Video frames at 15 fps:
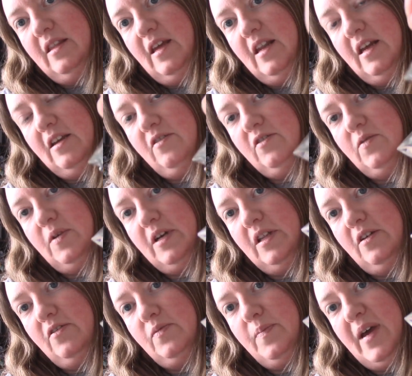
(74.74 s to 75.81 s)
then I used one of
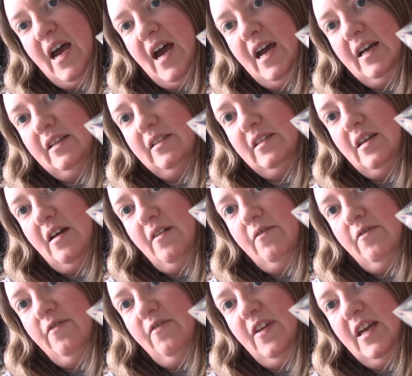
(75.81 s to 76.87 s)
those bags of
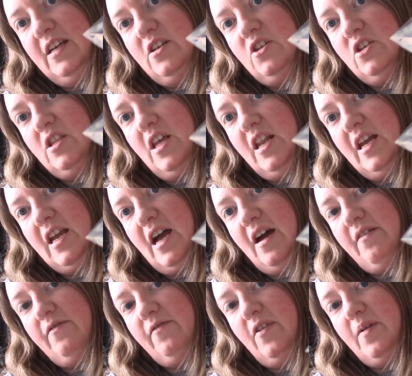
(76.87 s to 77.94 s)
fish that I
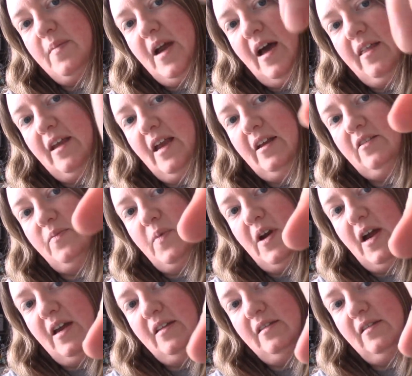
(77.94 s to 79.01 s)
got from
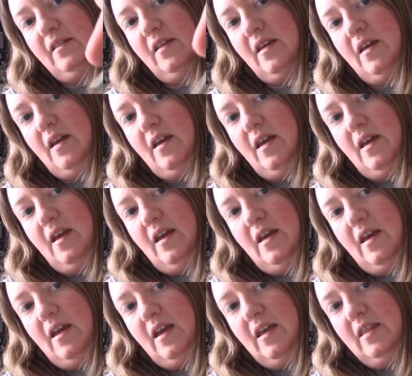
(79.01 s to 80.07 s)
AliExpress.
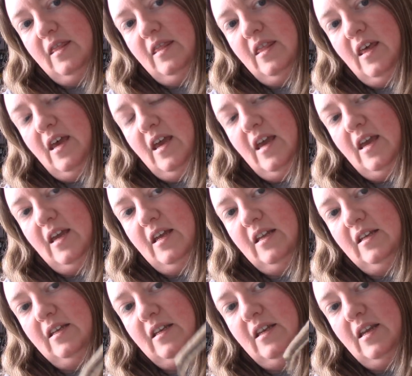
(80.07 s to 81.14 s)
And
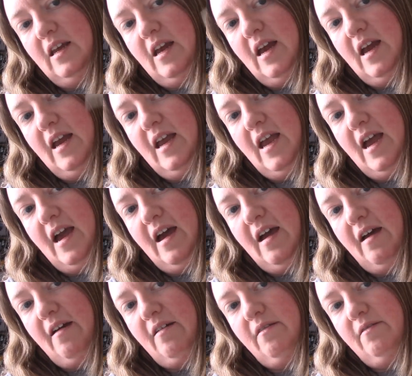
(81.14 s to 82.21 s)
then I
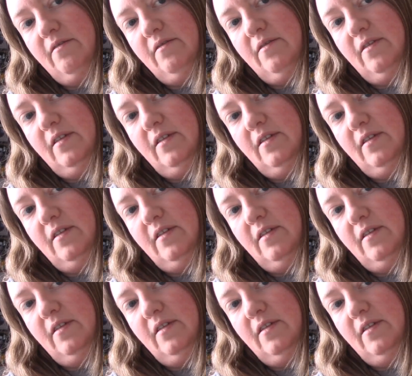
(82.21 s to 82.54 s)
have